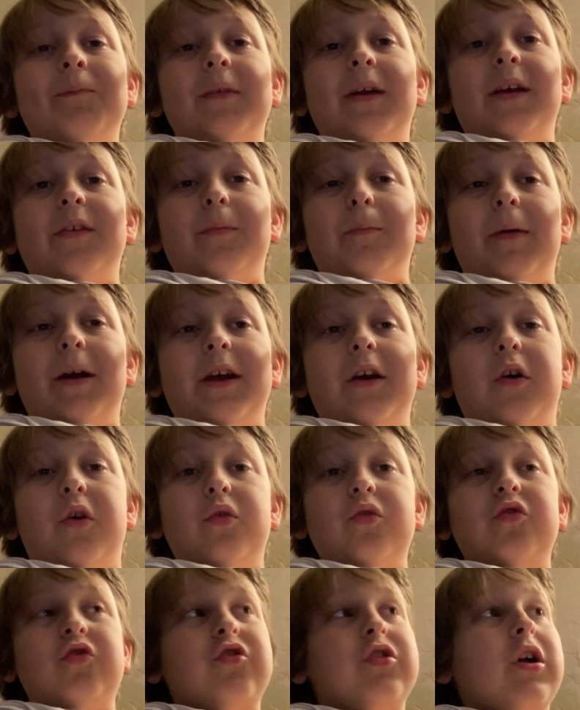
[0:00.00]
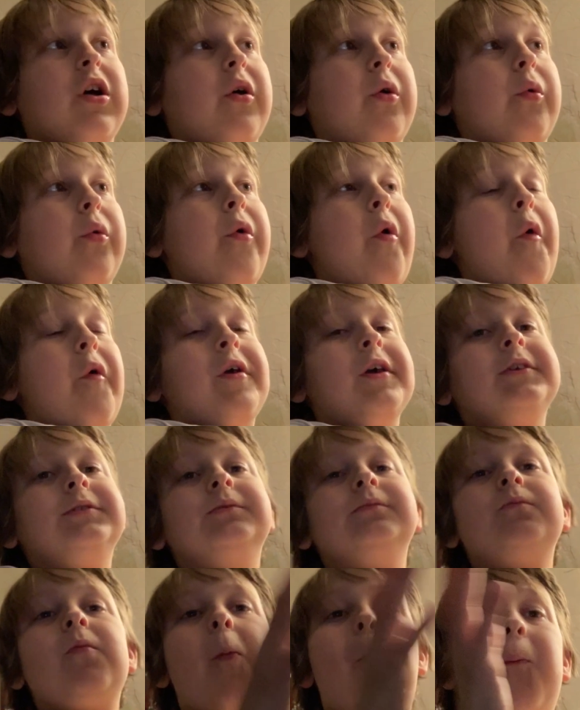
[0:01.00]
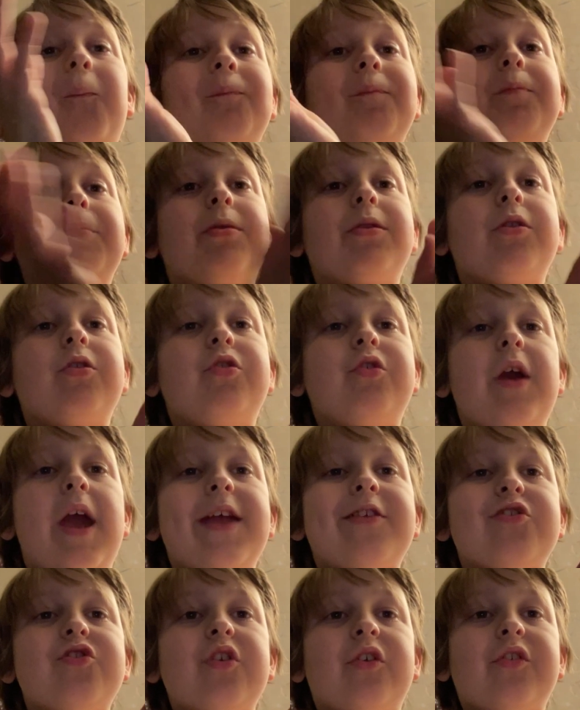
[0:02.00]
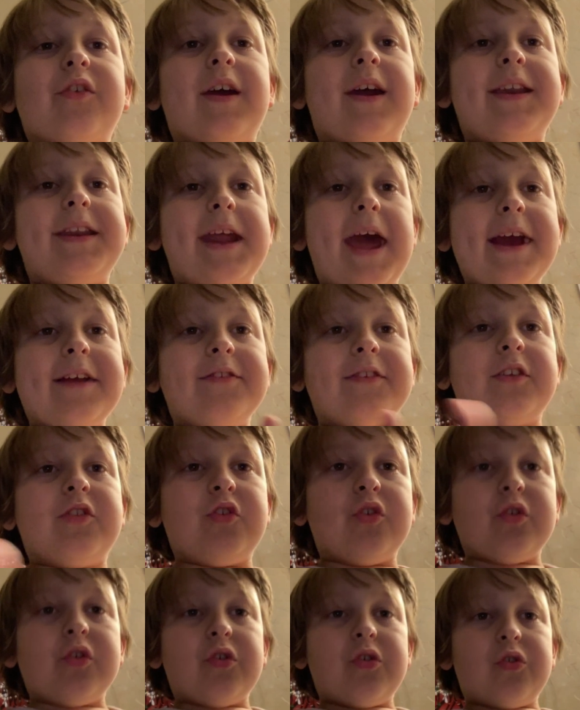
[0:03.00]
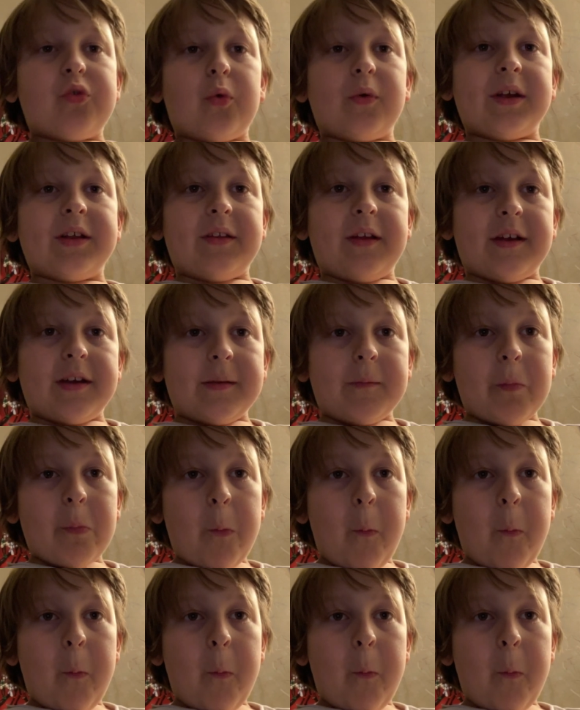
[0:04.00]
is my own show. It's just connected to the storyline.